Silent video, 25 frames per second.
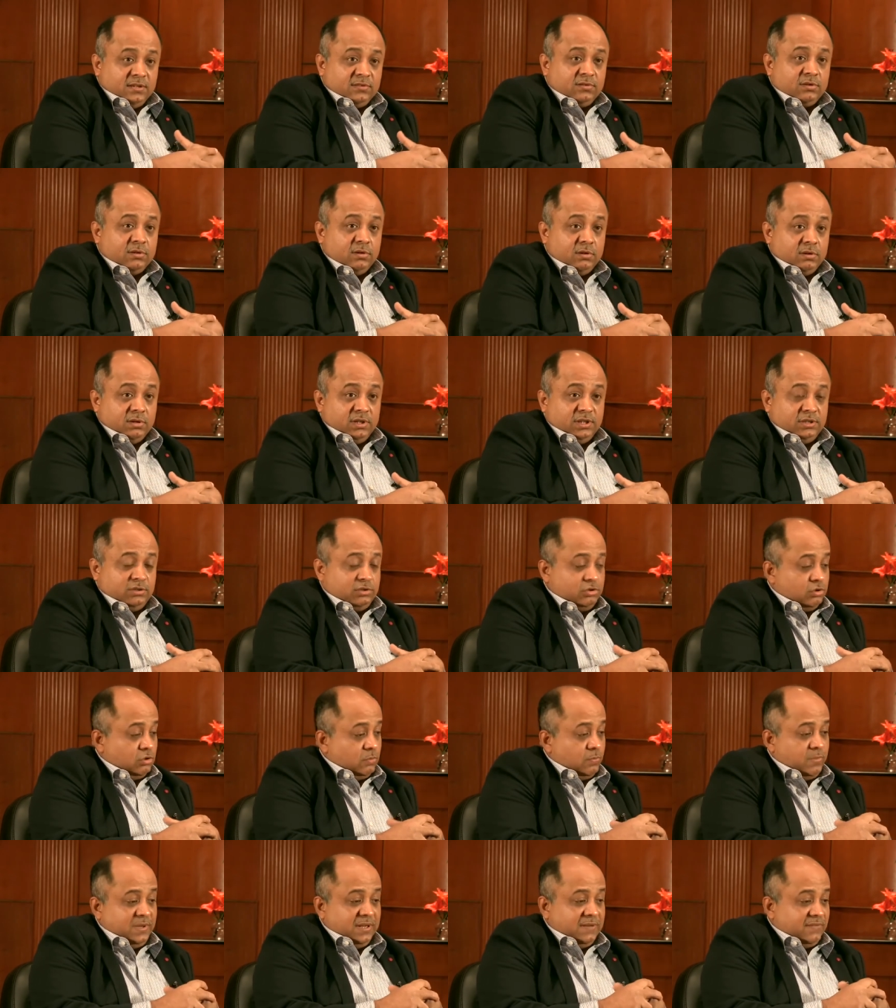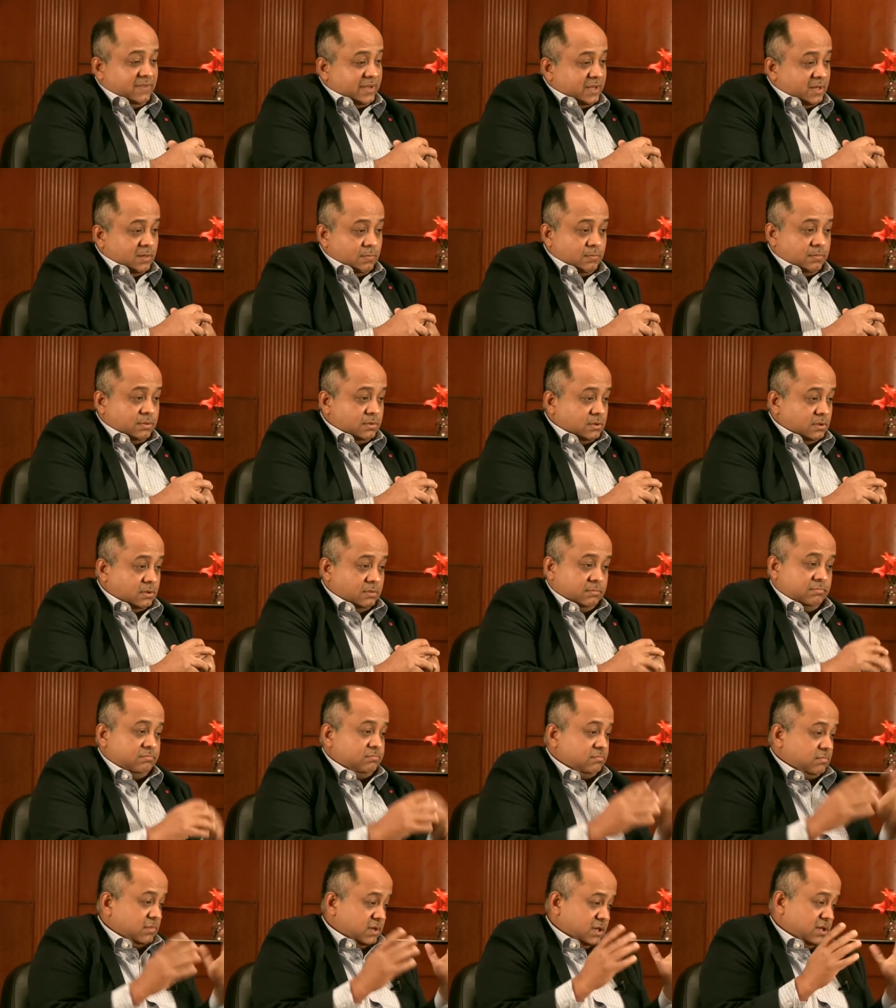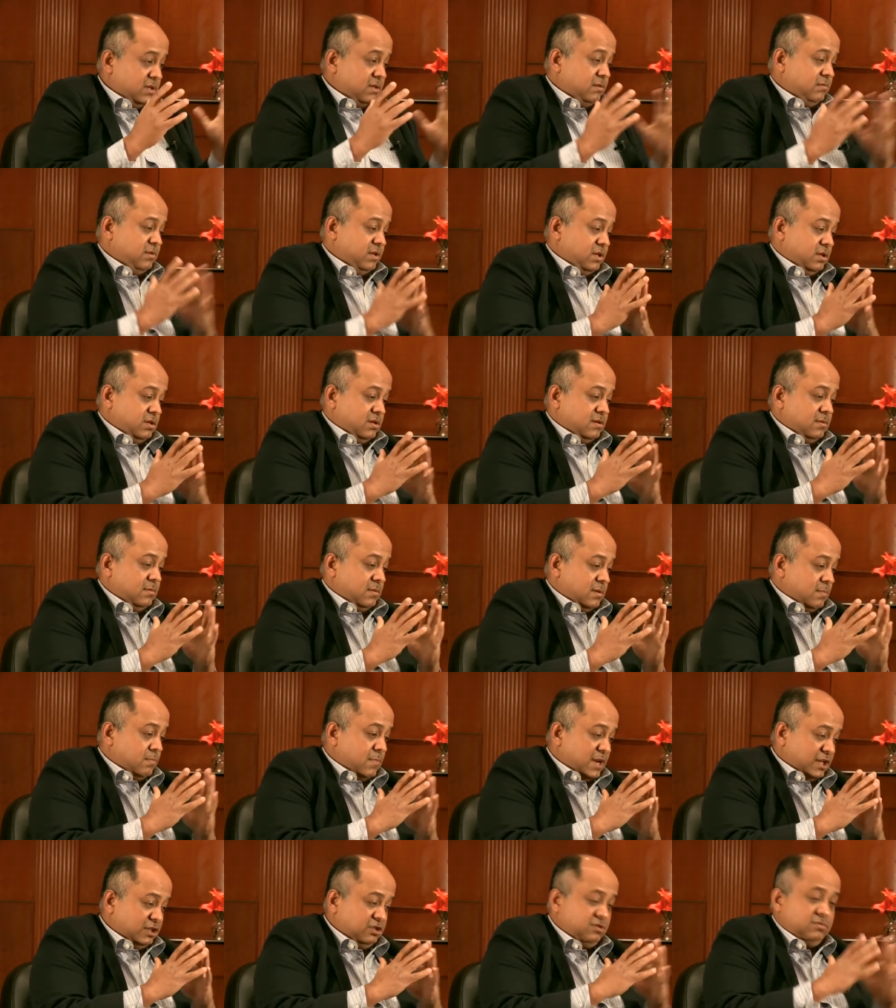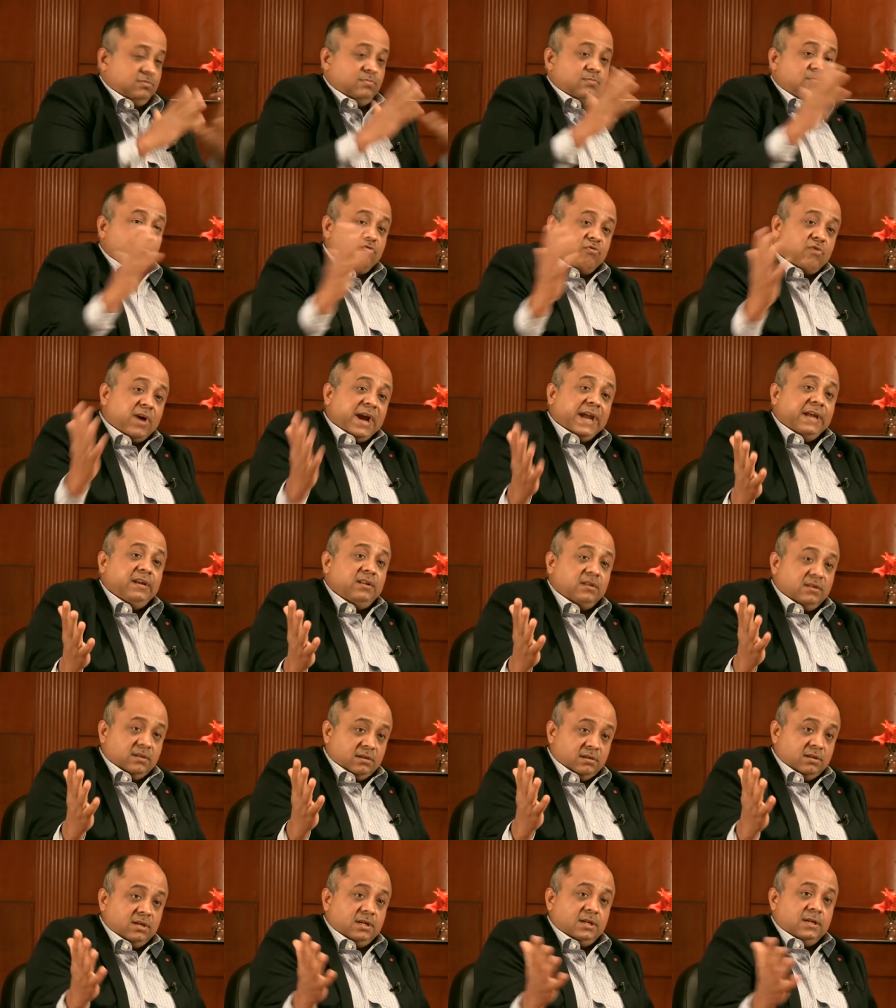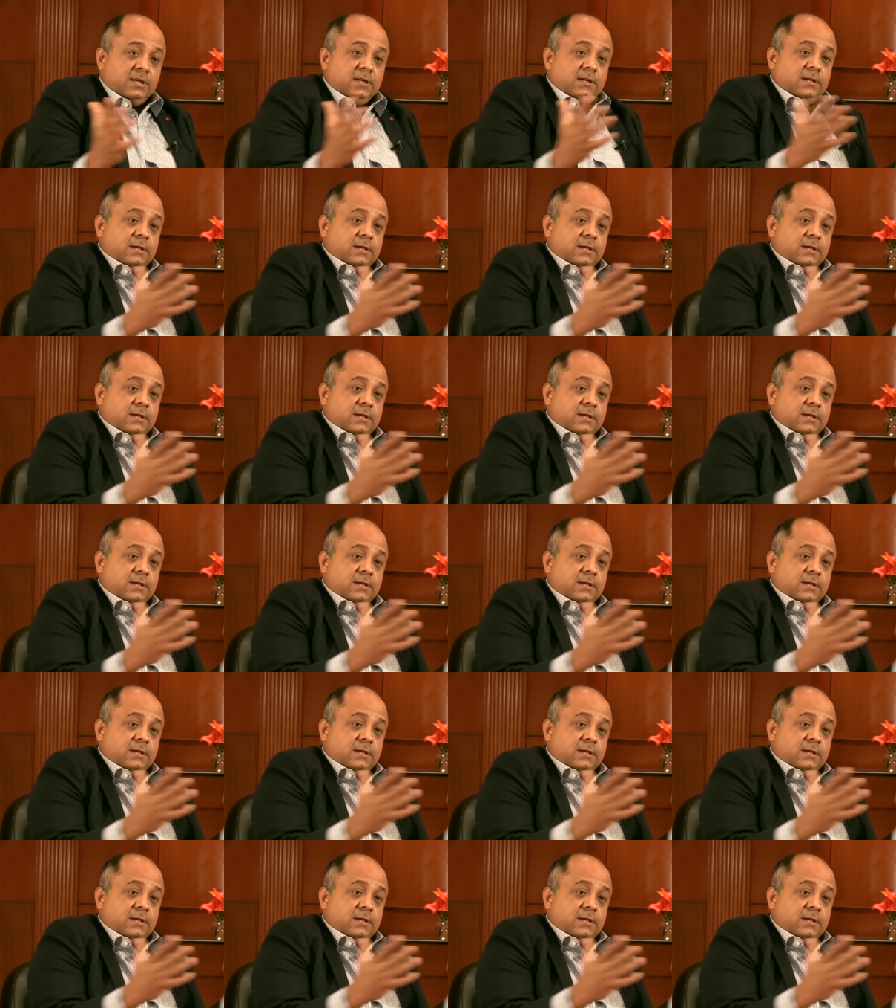So it should be available in, in a much wider,